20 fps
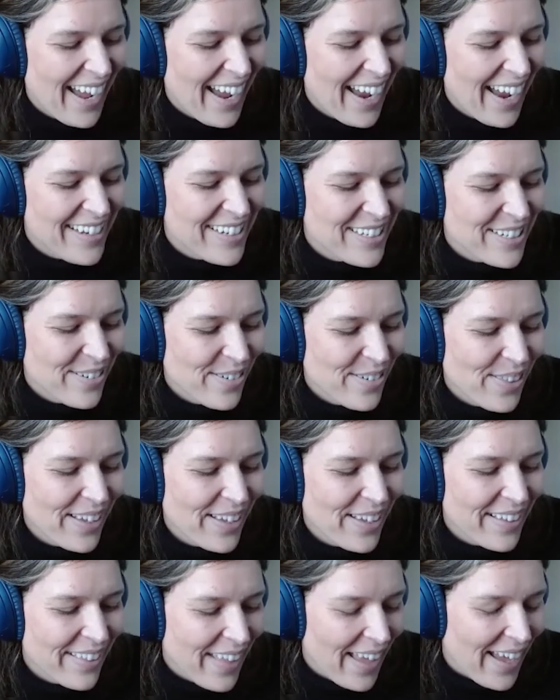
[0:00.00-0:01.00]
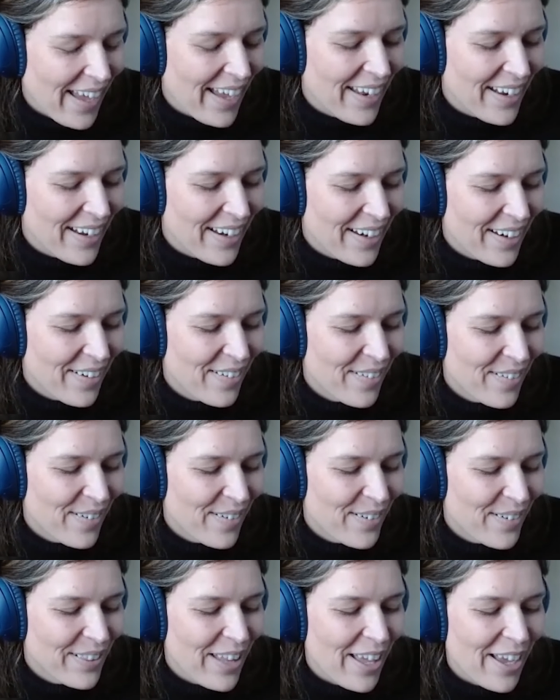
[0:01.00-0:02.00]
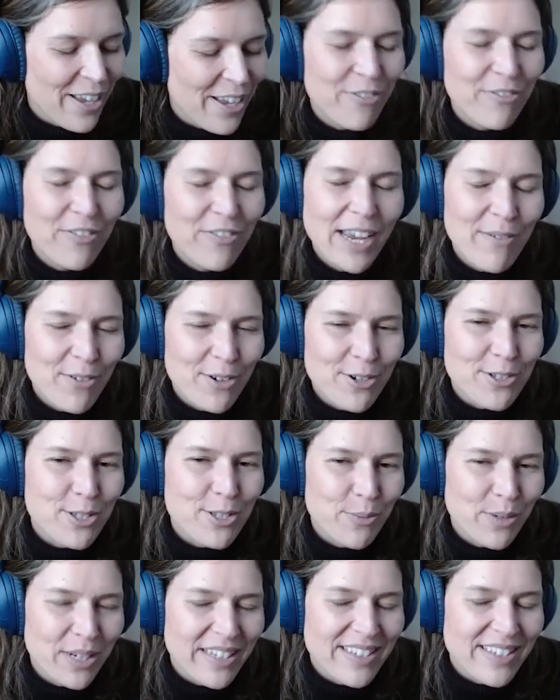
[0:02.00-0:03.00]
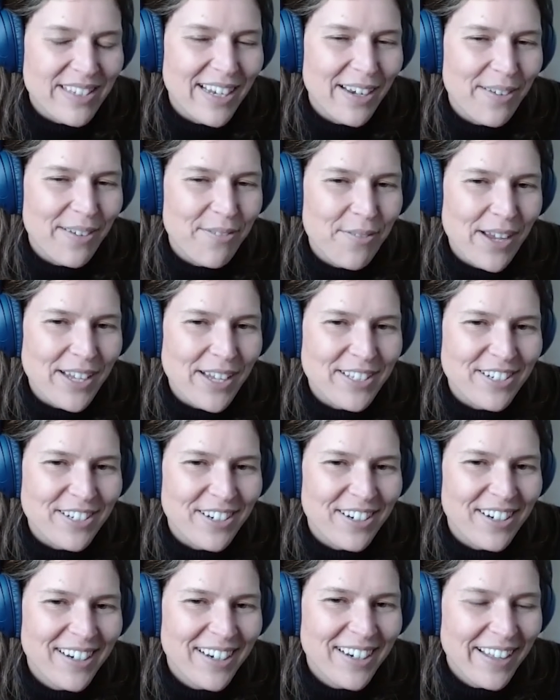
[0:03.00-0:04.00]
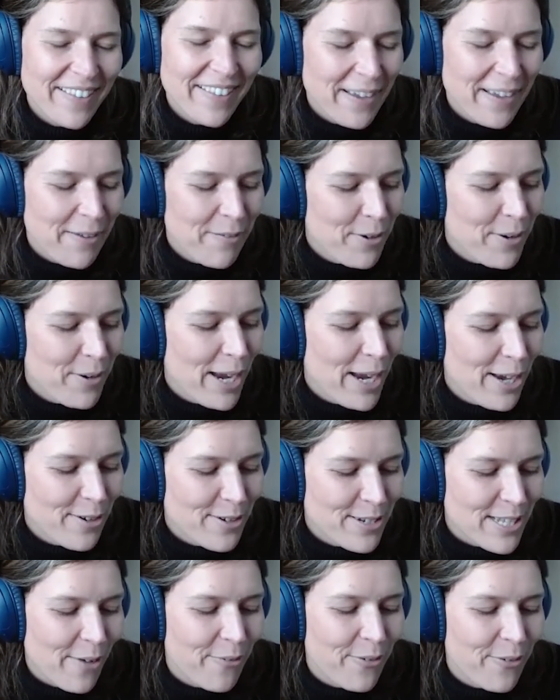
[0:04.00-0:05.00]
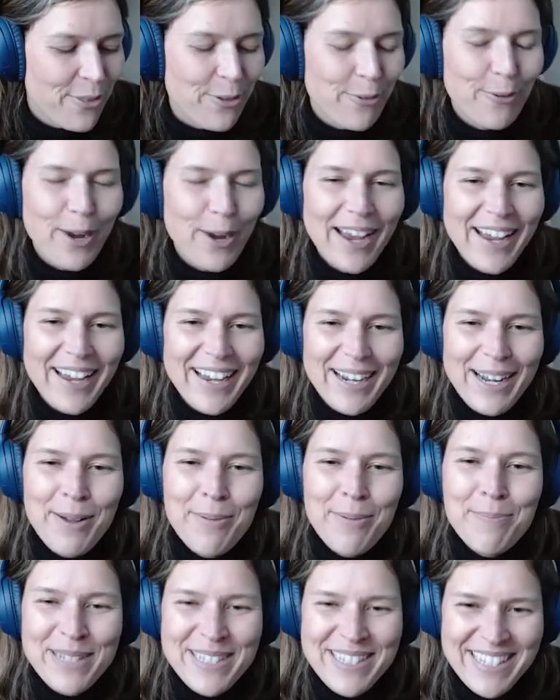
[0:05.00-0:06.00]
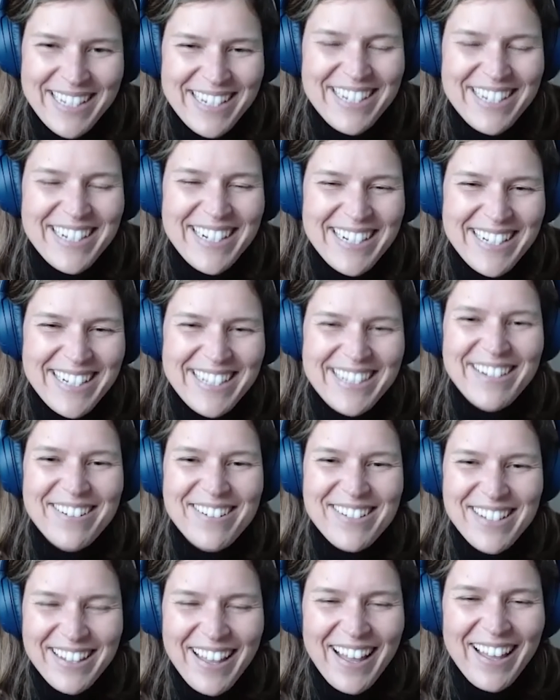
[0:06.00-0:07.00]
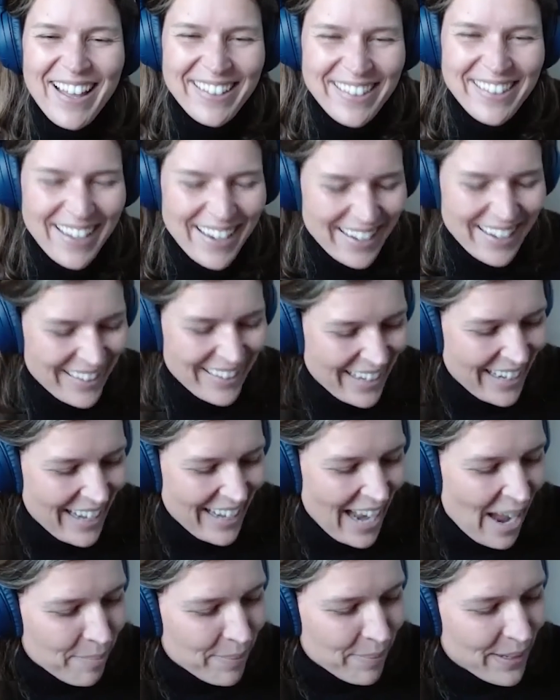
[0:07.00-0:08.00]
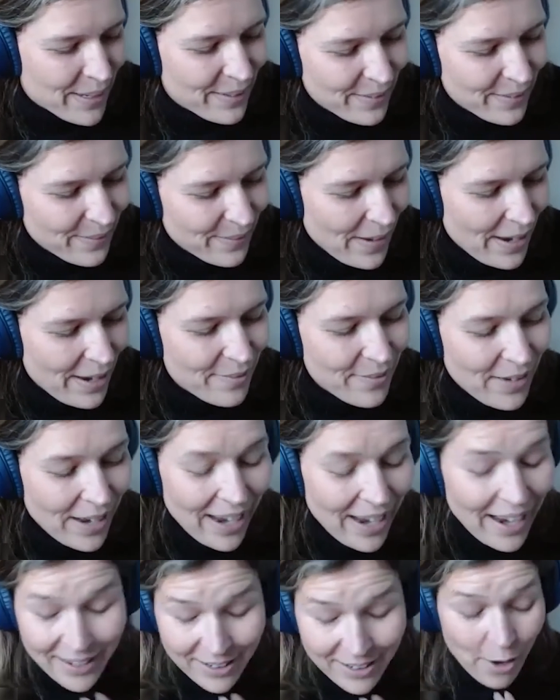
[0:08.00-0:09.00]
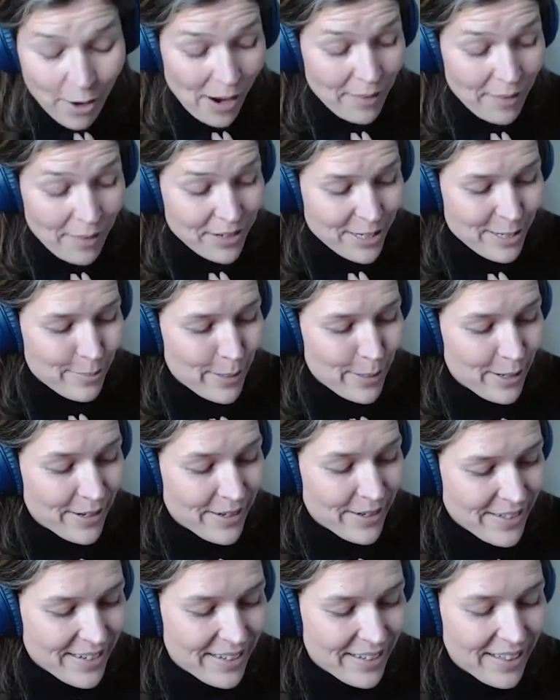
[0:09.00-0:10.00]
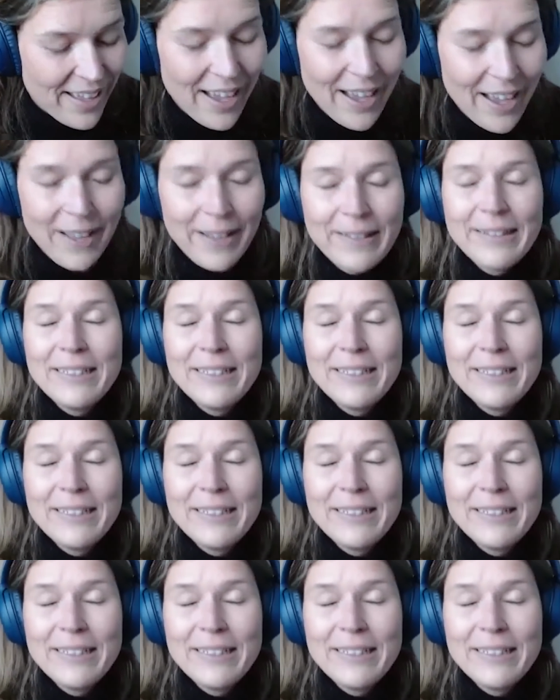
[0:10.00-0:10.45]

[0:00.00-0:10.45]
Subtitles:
I do think that luck favors the real estate investor. I think if you get yourself in the right positions, there's a lot of luck that can happen. I know I've experienced a lot.